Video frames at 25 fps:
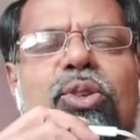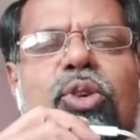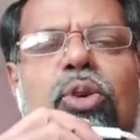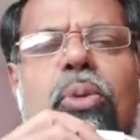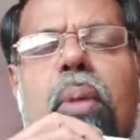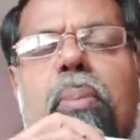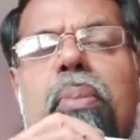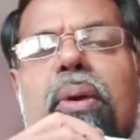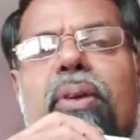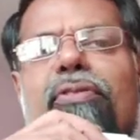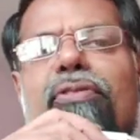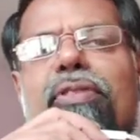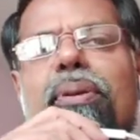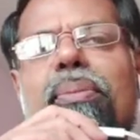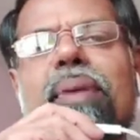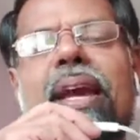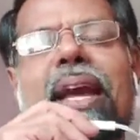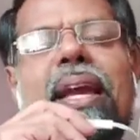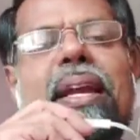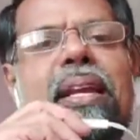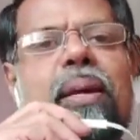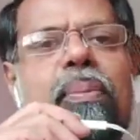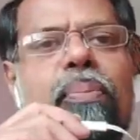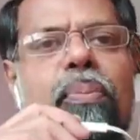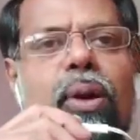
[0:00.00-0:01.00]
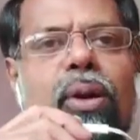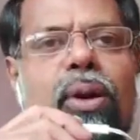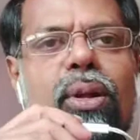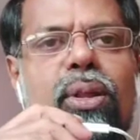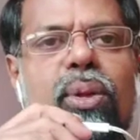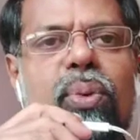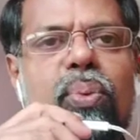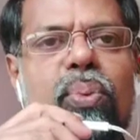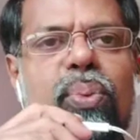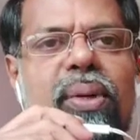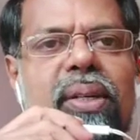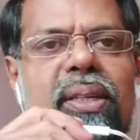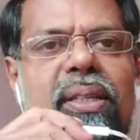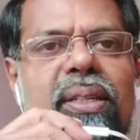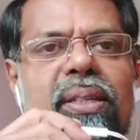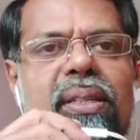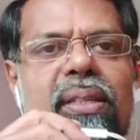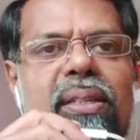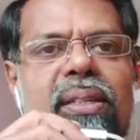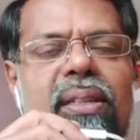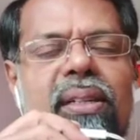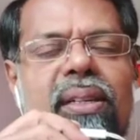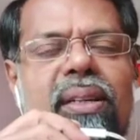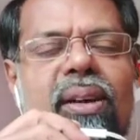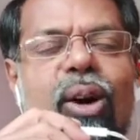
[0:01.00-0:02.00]
you may be from any part of the world,
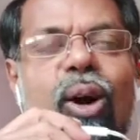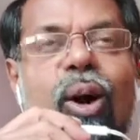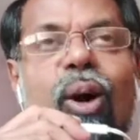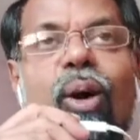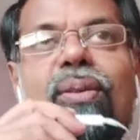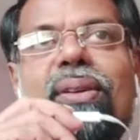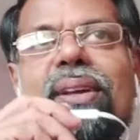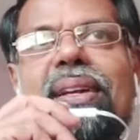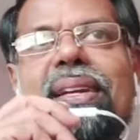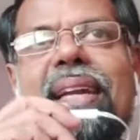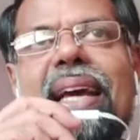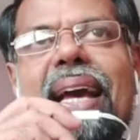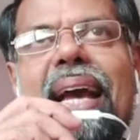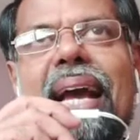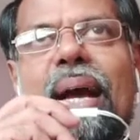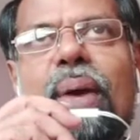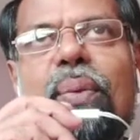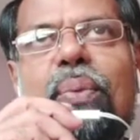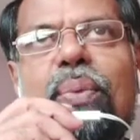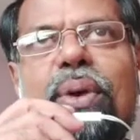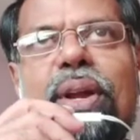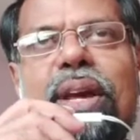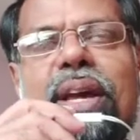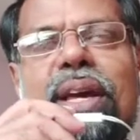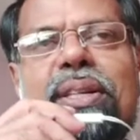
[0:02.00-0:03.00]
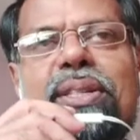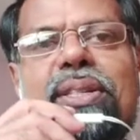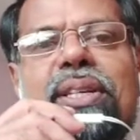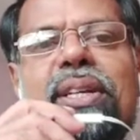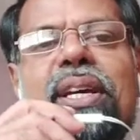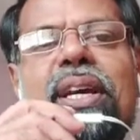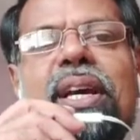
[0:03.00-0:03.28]
on an average,